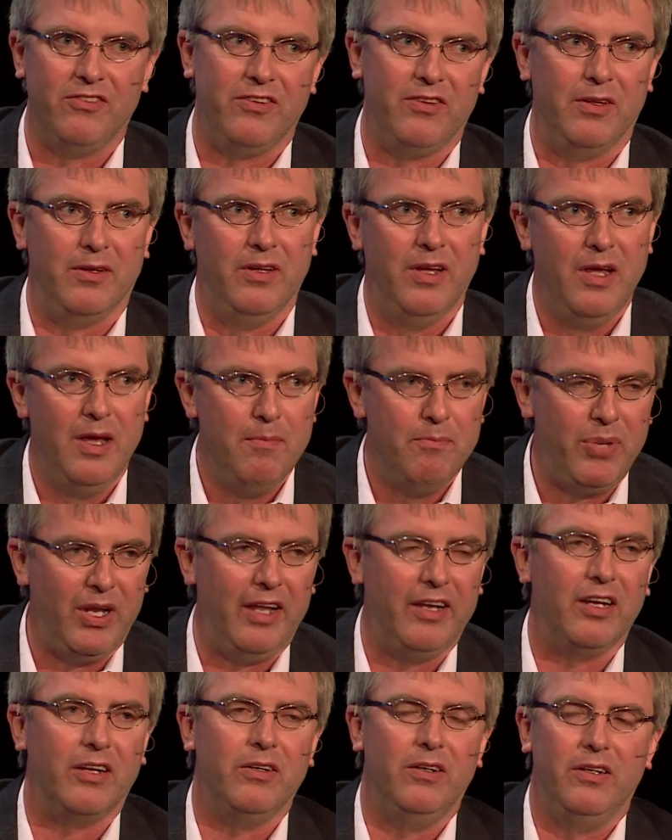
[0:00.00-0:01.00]
It's the
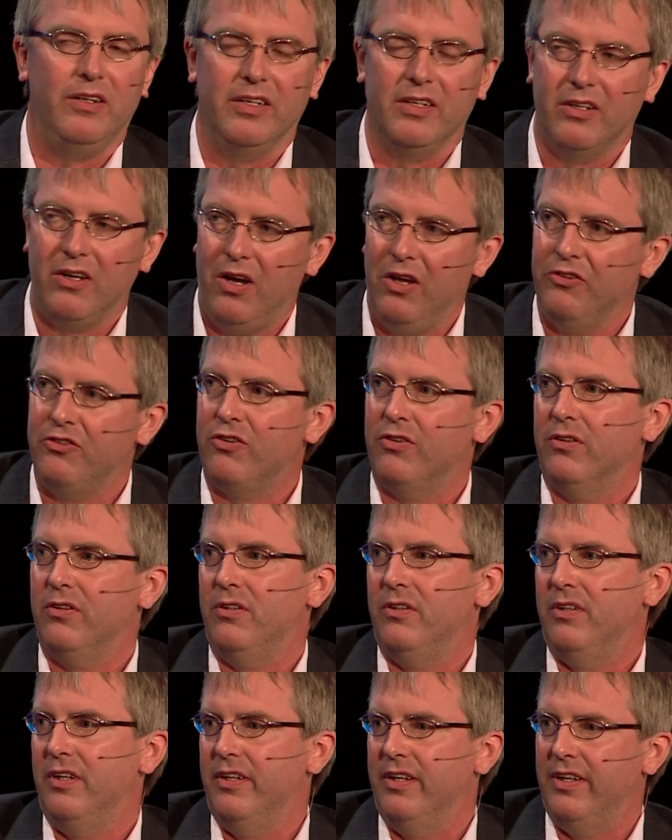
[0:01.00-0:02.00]
political and
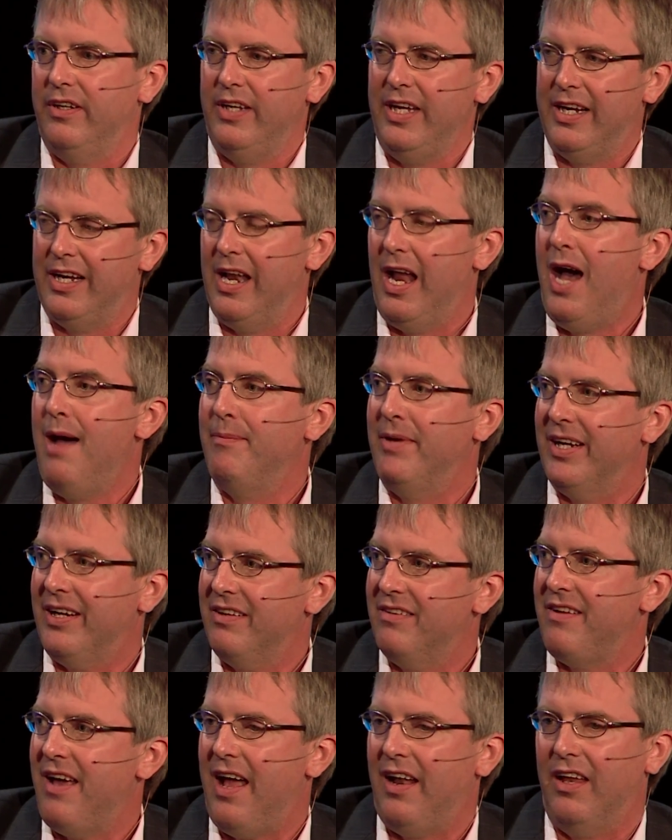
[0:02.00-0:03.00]
cultural and economic
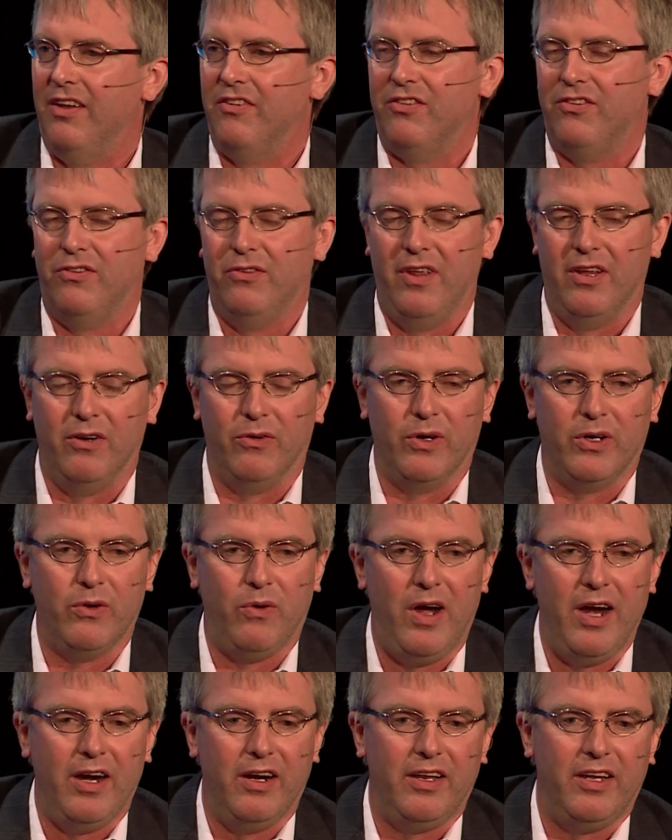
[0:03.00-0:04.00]
talents that are
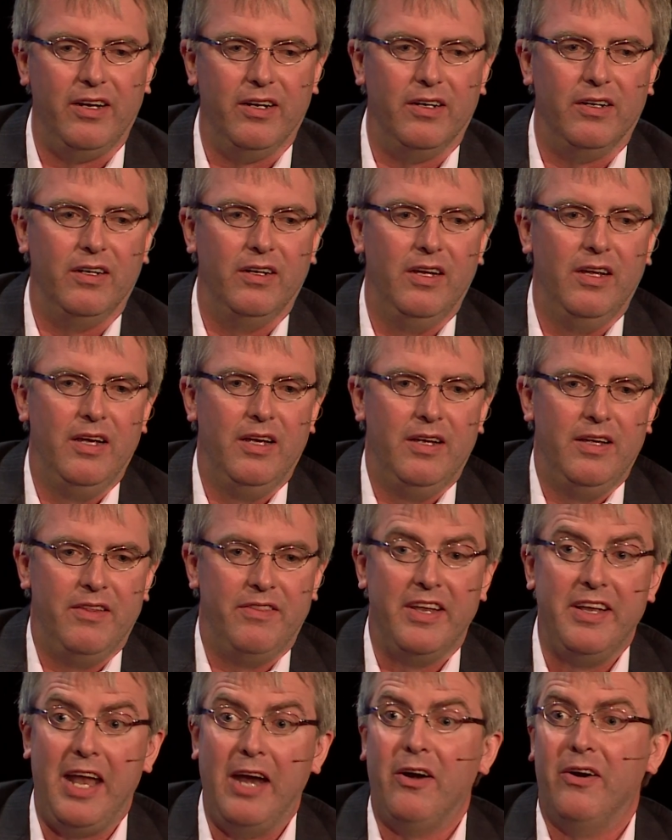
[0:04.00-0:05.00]
required here,
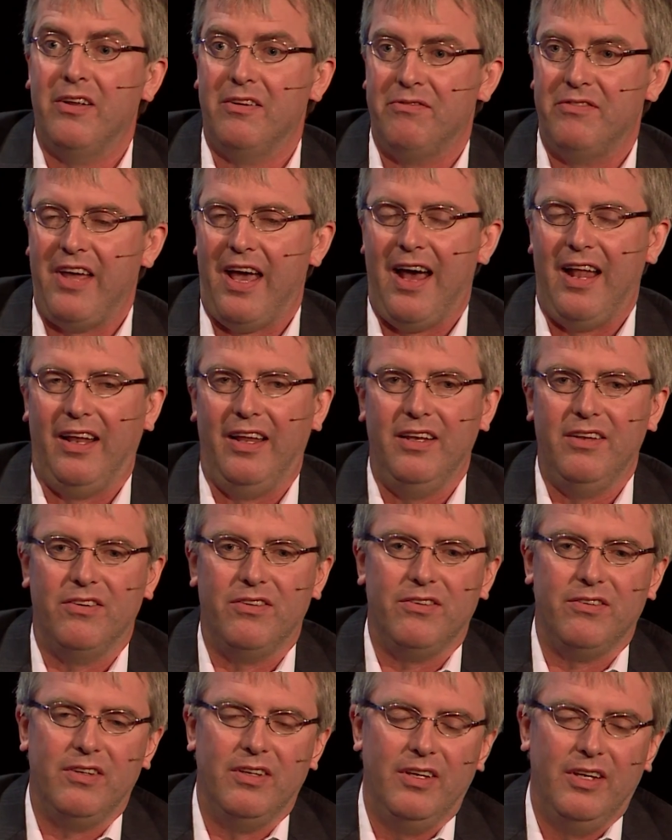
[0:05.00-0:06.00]
the narrative
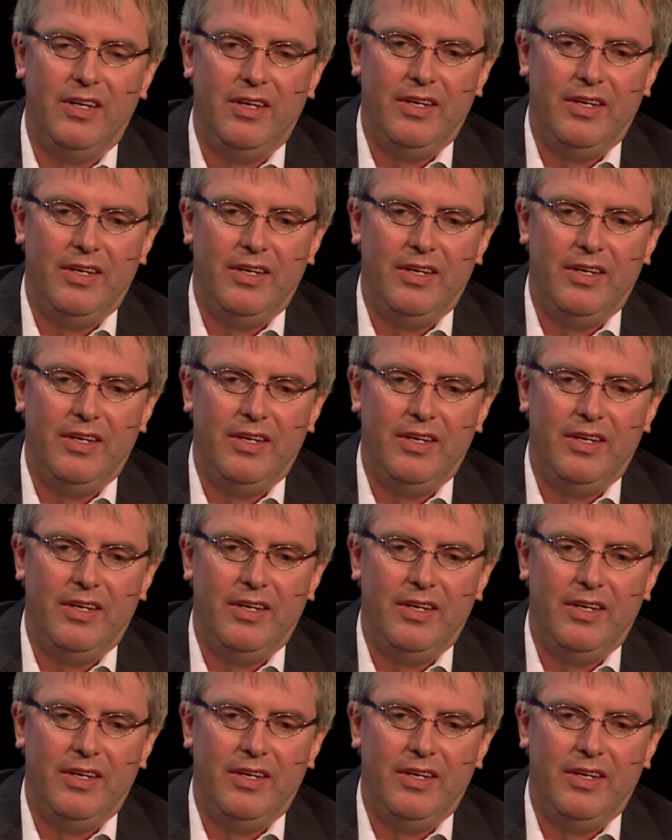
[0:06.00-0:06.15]
talents.